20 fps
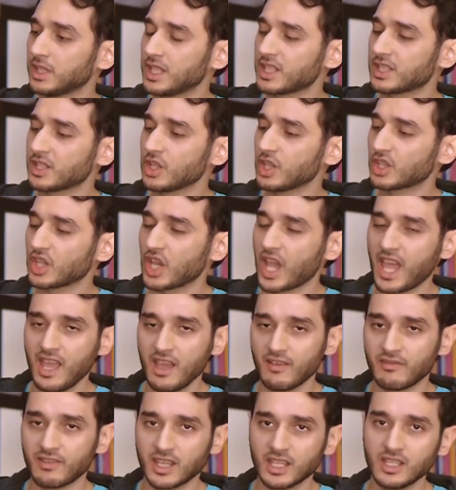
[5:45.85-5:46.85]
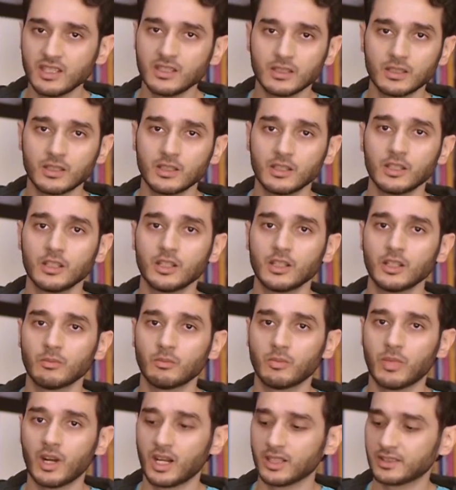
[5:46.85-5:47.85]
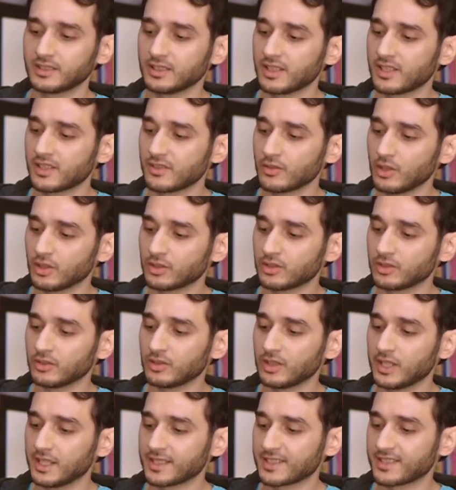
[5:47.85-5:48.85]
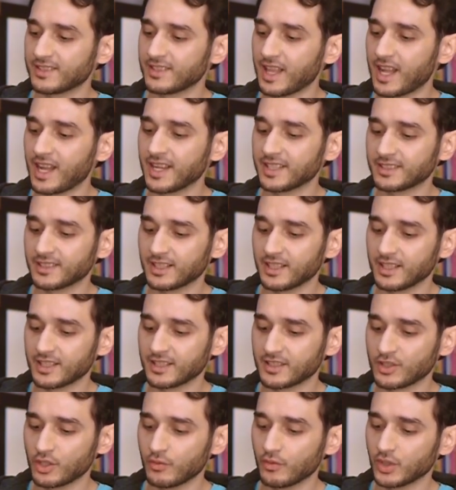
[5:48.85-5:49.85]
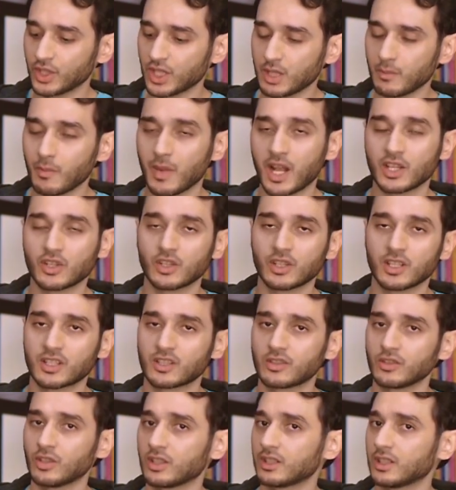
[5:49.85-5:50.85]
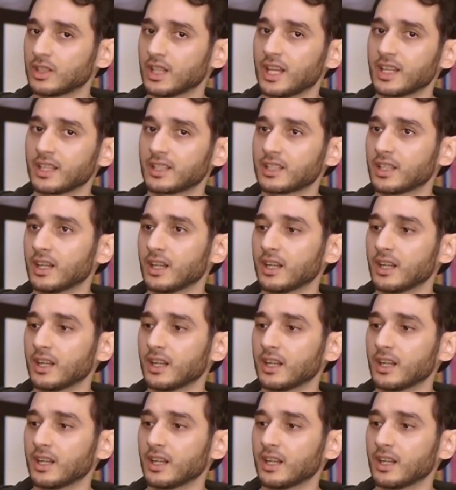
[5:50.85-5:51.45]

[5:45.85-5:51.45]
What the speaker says: not heavy, but it's not as light as you would imagine. It's not like